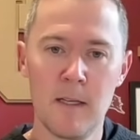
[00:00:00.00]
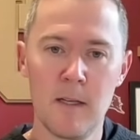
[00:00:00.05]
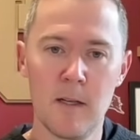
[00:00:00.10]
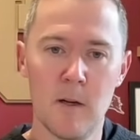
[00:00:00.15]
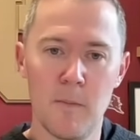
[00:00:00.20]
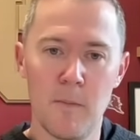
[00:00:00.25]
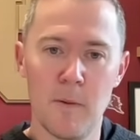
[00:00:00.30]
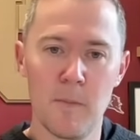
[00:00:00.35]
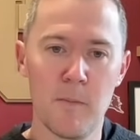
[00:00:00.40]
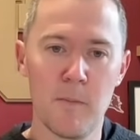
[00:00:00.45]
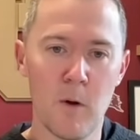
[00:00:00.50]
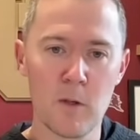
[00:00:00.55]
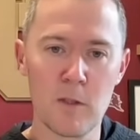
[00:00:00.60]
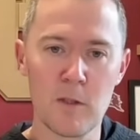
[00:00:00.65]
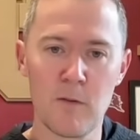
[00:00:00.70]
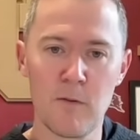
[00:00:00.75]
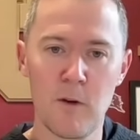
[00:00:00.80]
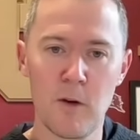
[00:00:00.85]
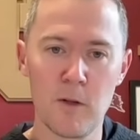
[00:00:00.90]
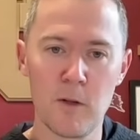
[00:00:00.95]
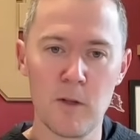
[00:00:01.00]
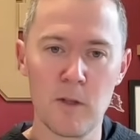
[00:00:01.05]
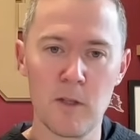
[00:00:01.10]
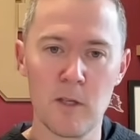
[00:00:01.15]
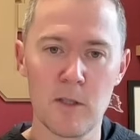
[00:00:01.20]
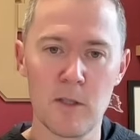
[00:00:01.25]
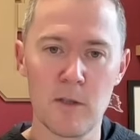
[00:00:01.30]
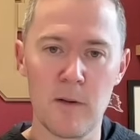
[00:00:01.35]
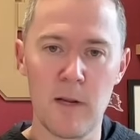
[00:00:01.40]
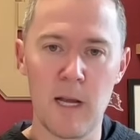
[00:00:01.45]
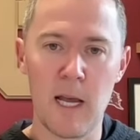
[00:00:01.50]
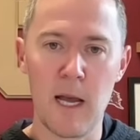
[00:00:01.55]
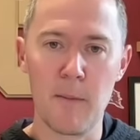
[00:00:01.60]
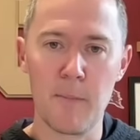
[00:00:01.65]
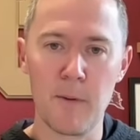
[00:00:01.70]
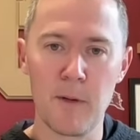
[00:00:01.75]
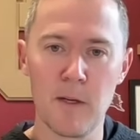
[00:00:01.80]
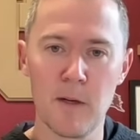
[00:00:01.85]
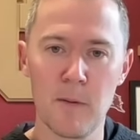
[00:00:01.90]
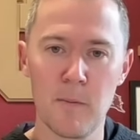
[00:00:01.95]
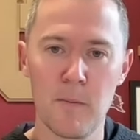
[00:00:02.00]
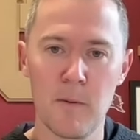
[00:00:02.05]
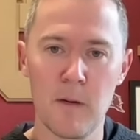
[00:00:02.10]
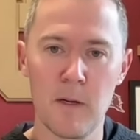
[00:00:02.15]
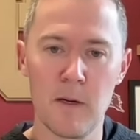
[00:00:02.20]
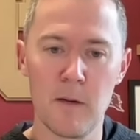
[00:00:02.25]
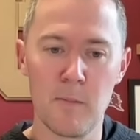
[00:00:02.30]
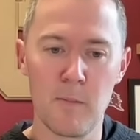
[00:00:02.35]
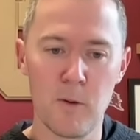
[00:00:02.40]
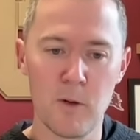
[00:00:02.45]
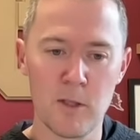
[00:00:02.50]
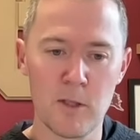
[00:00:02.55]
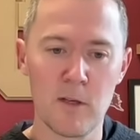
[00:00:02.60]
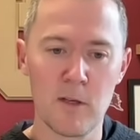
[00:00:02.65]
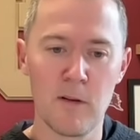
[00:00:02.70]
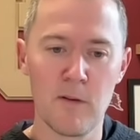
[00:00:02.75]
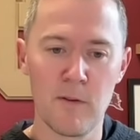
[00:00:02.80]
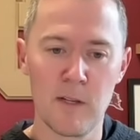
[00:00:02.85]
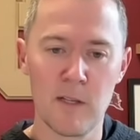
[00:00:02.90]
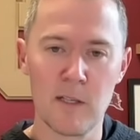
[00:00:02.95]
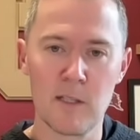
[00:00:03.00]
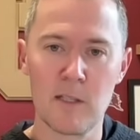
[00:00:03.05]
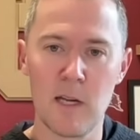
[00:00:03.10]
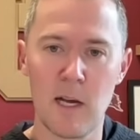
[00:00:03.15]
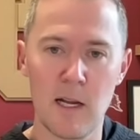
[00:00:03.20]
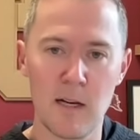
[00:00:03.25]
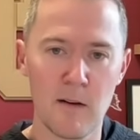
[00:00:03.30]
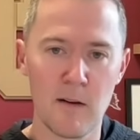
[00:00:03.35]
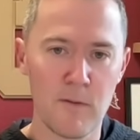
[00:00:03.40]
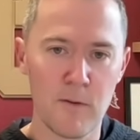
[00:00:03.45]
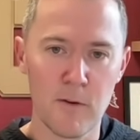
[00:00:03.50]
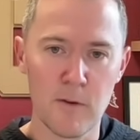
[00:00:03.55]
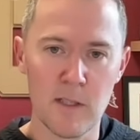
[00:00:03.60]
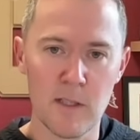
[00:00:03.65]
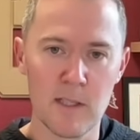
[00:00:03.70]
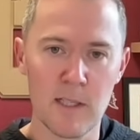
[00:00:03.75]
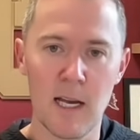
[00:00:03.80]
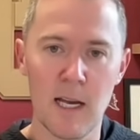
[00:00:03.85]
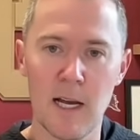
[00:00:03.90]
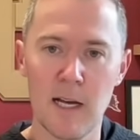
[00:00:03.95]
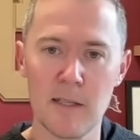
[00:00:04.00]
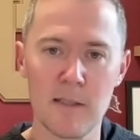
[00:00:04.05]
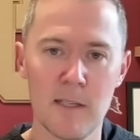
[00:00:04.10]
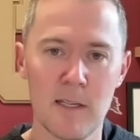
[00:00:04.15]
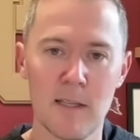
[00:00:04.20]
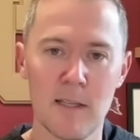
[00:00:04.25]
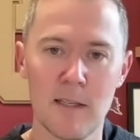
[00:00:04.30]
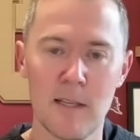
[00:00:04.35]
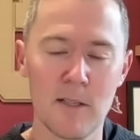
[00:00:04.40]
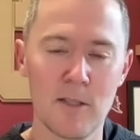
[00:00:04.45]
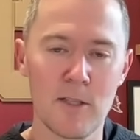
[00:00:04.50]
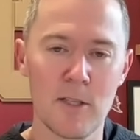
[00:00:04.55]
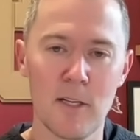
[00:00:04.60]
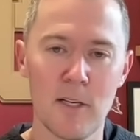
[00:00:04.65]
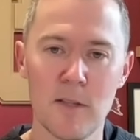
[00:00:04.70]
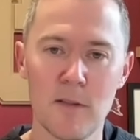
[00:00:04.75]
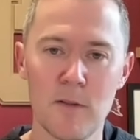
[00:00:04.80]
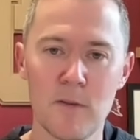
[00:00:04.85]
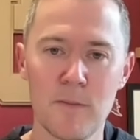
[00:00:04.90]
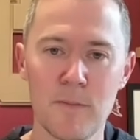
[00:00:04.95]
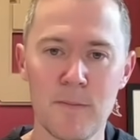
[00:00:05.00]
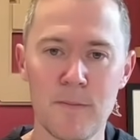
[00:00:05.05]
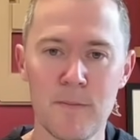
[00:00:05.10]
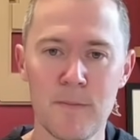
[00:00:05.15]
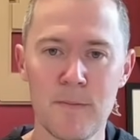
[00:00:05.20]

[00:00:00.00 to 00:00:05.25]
you know, but most of all, you're just happy and appreciative and excited for these guys to get that chance.